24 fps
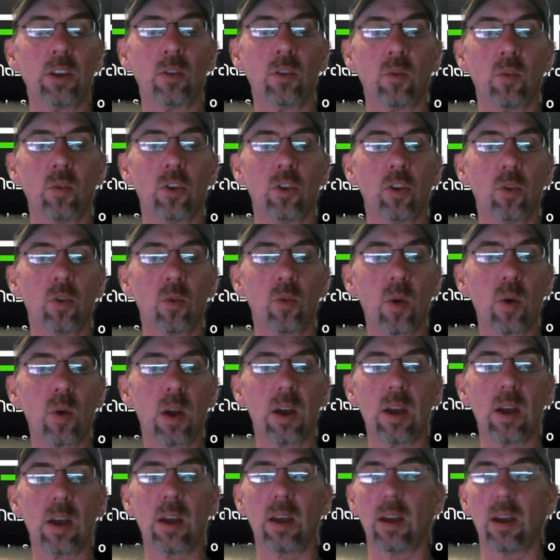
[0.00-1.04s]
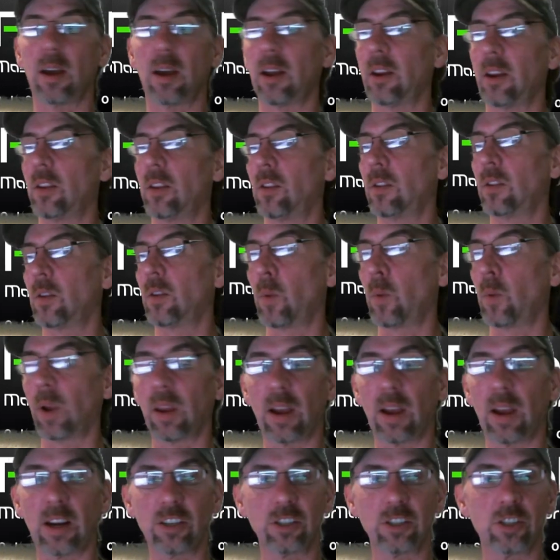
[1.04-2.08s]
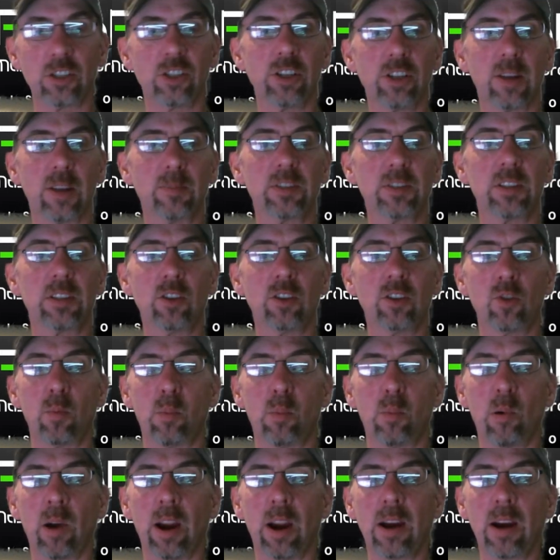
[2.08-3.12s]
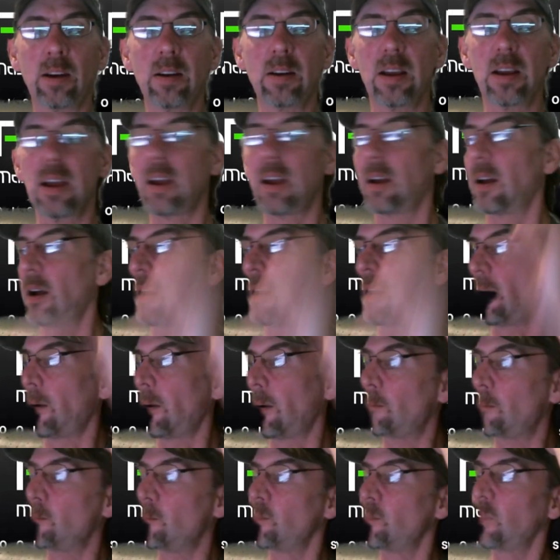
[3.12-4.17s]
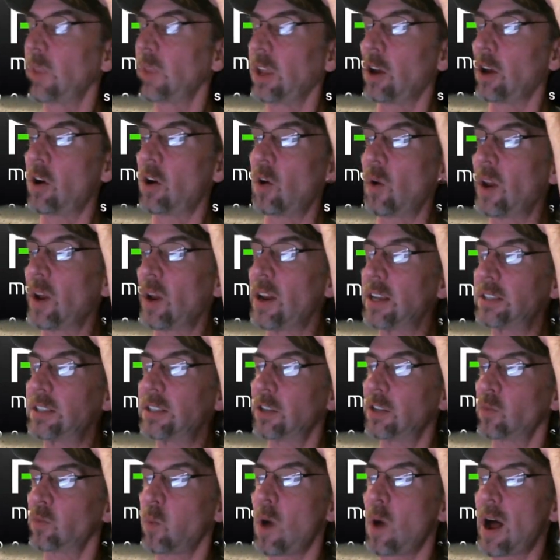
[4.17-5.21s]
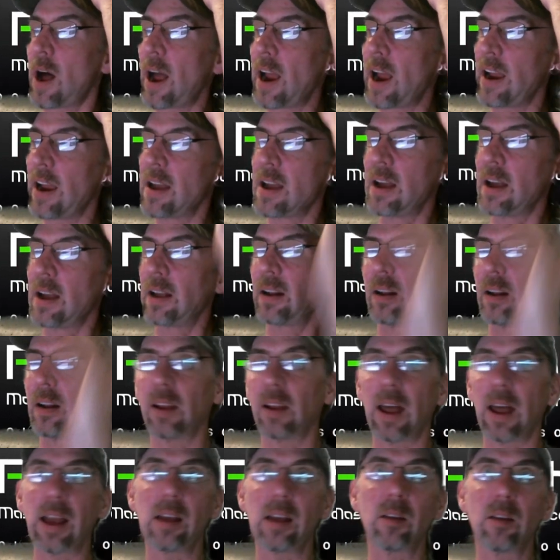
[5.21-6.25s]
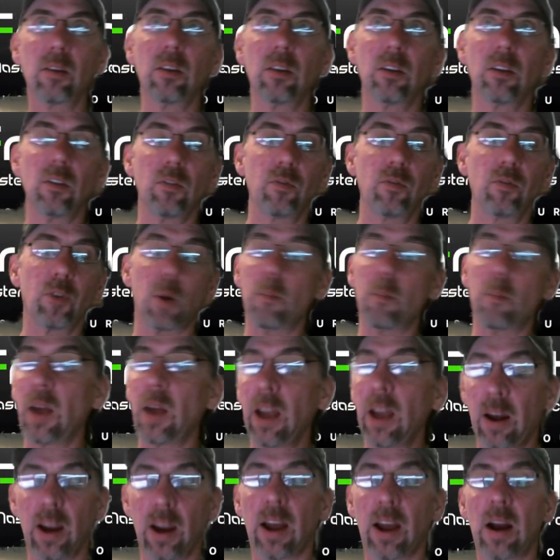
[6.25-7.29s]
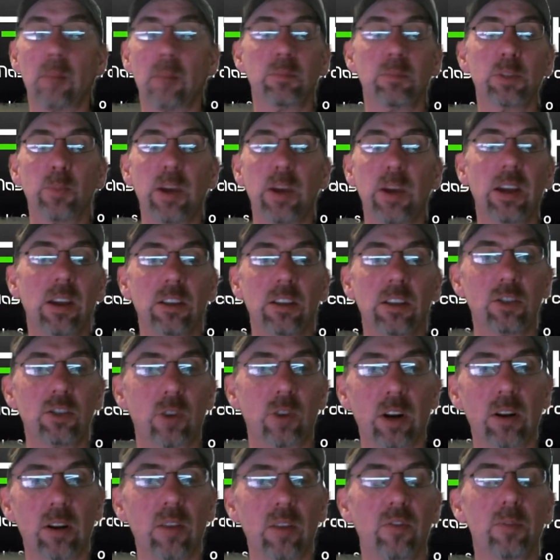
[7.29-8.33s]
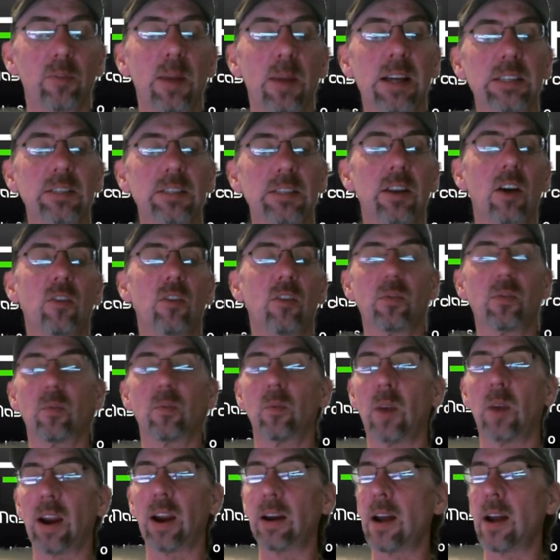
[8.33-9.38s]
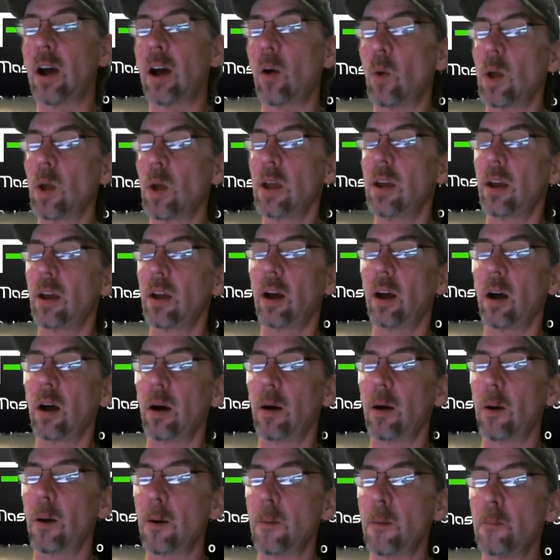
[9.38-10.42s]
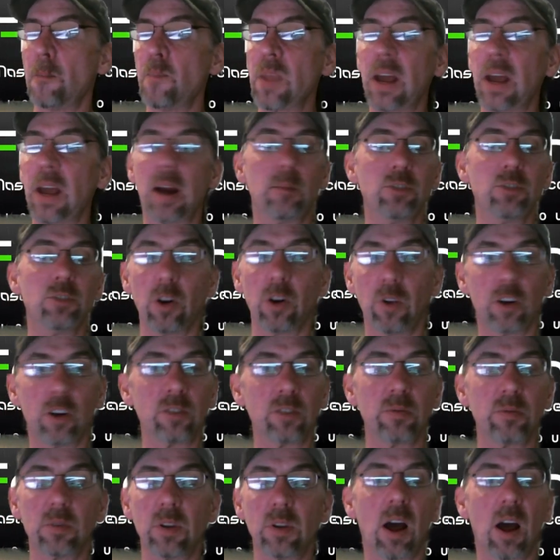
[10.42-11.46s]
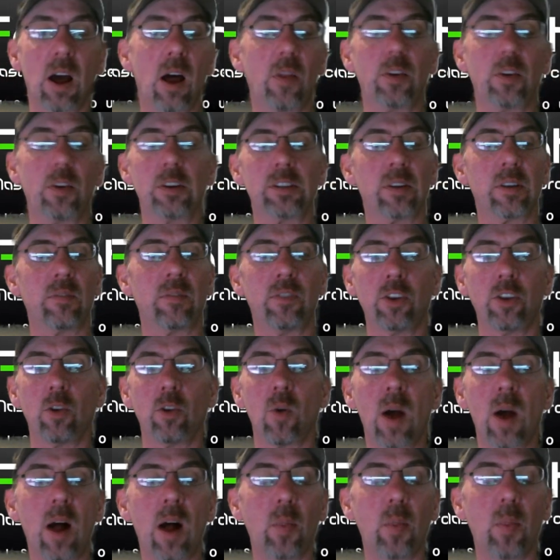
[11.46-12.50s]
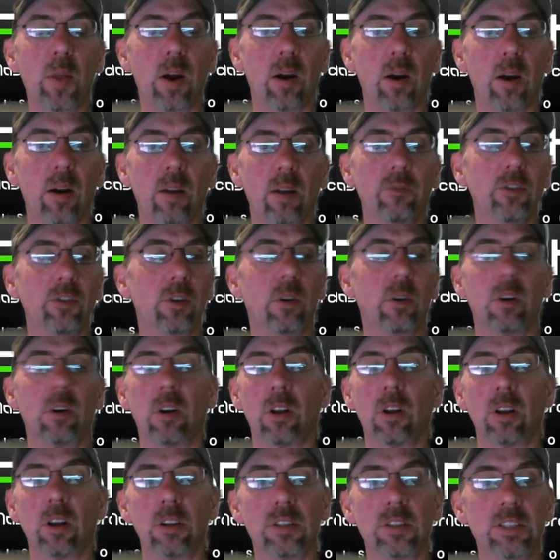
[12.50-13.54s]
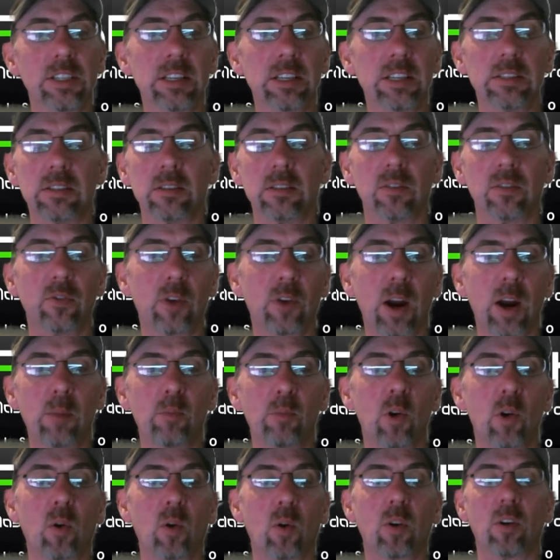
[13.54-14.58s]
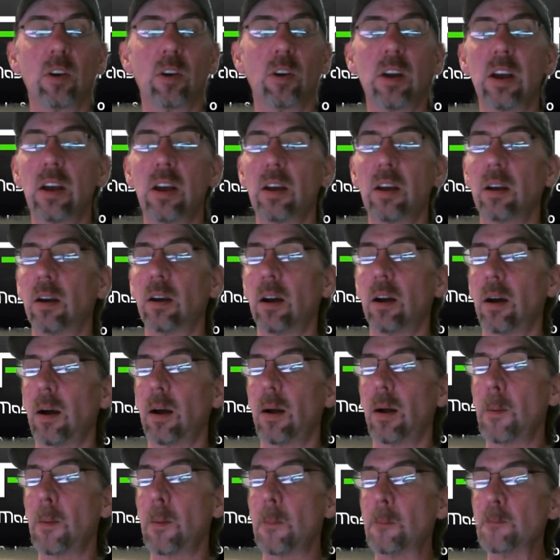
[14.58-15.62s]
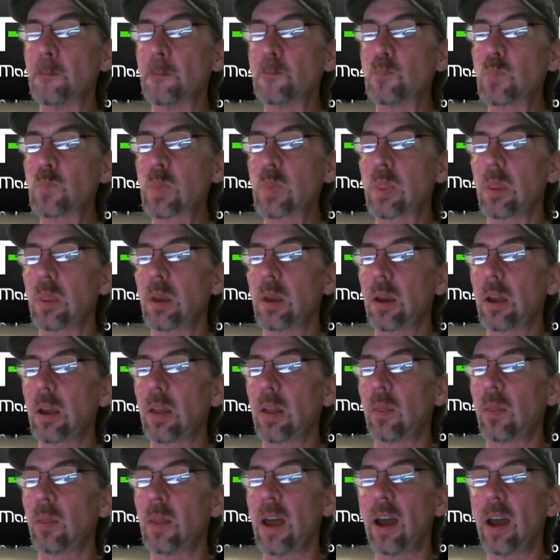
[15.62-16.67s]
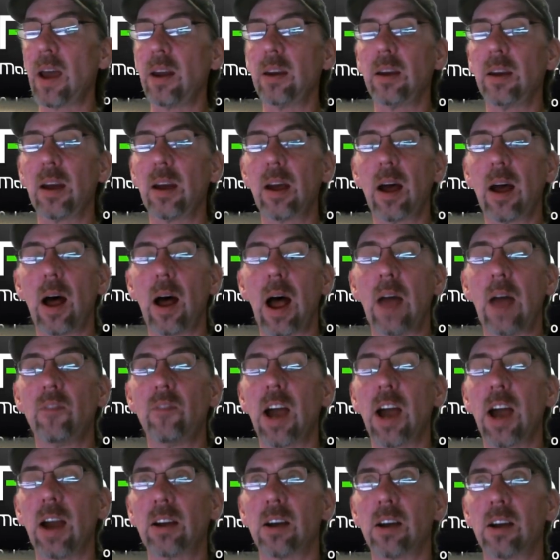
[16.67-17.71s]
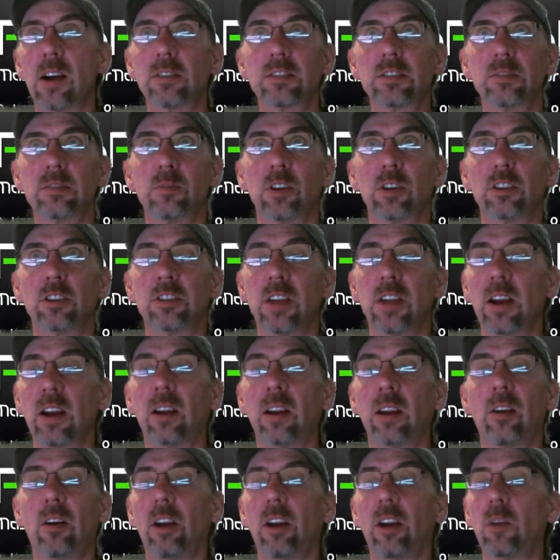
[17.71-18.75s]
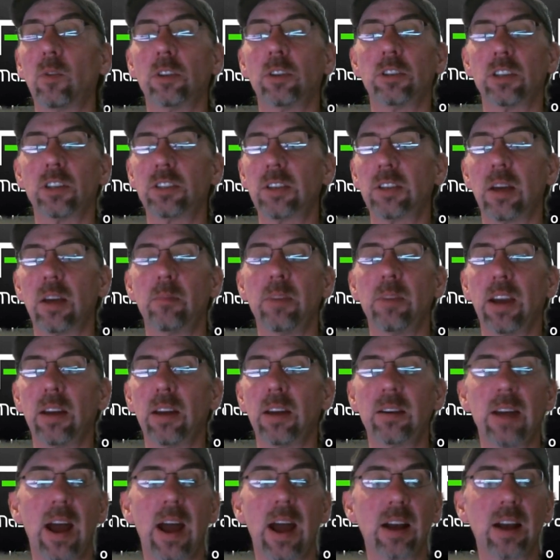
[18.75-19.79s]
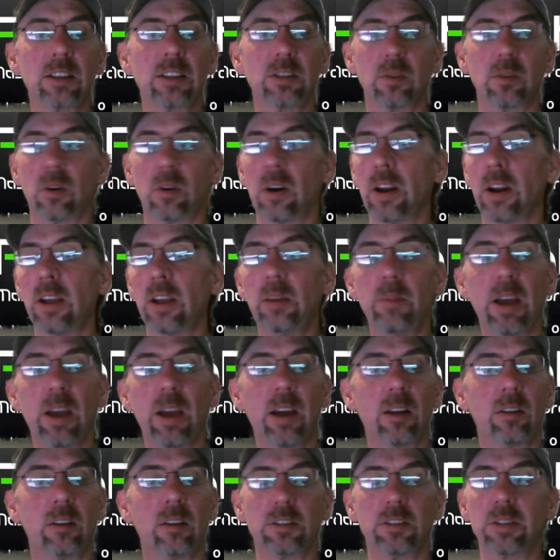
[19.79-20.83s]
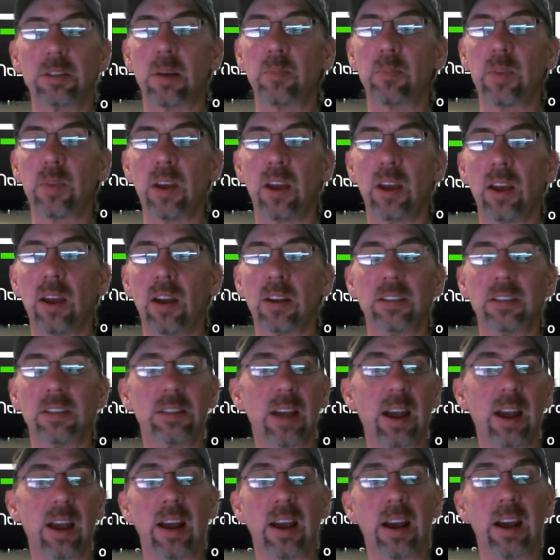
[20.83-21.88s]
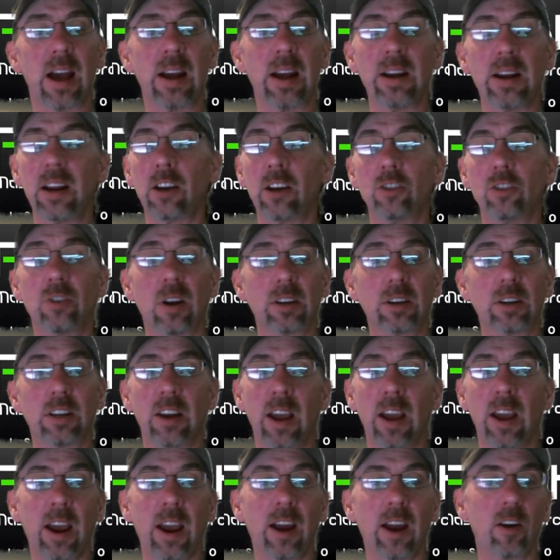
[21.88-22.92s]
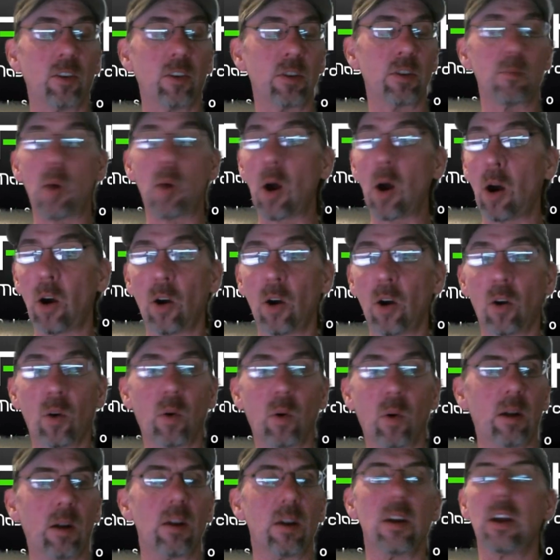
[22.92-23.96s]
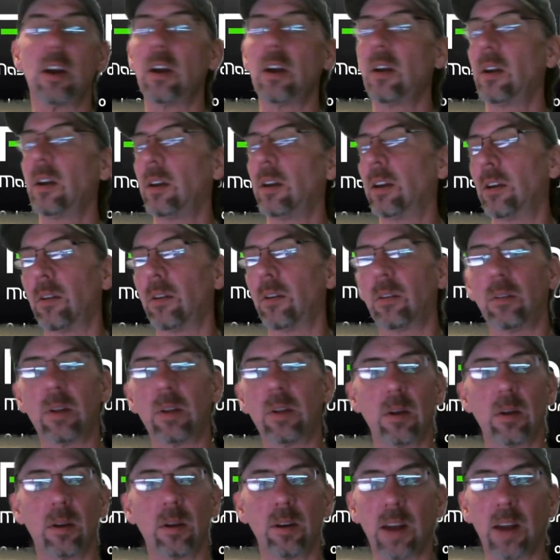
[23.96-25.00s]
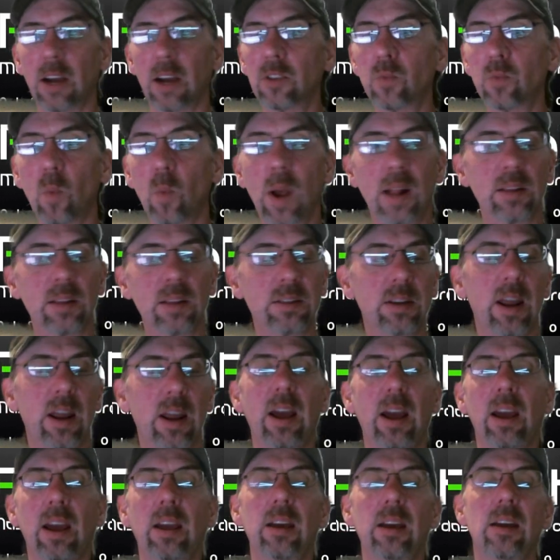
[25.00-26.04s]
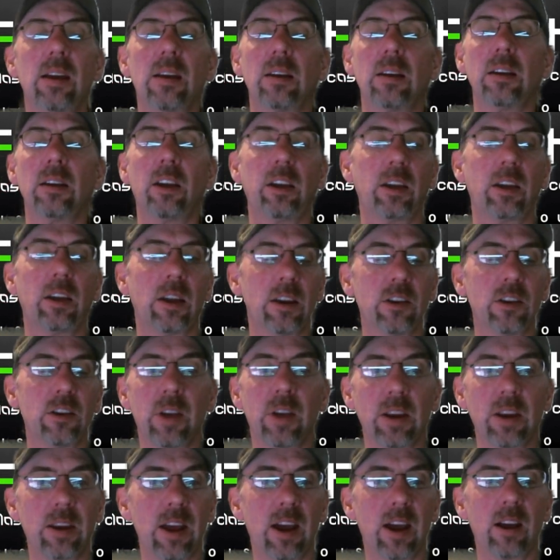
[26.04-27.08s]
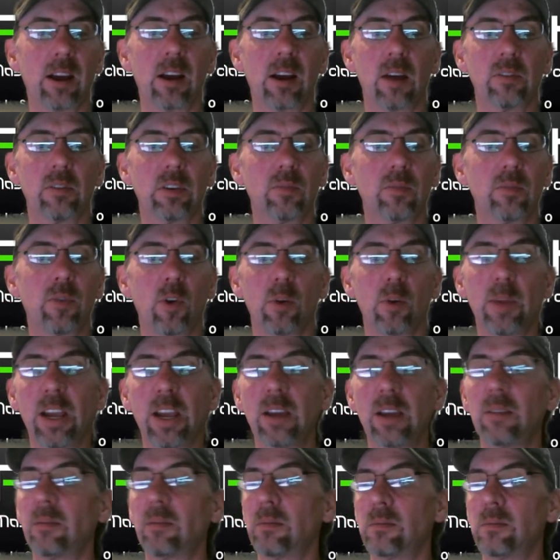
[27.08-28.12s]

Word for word: you do and the relationships that you bring. Um, you know, and this is why, like, from and, and I'm speaking strictly for myself right now, um, and I'm sure there's others of you out there if you're a seasoned freight broker um, that I've got customers that literally will just send me a text or an email or something and say, "Hey, I need a truck today or tomorrow or you know next Wednesday. Can you get that covered for me?"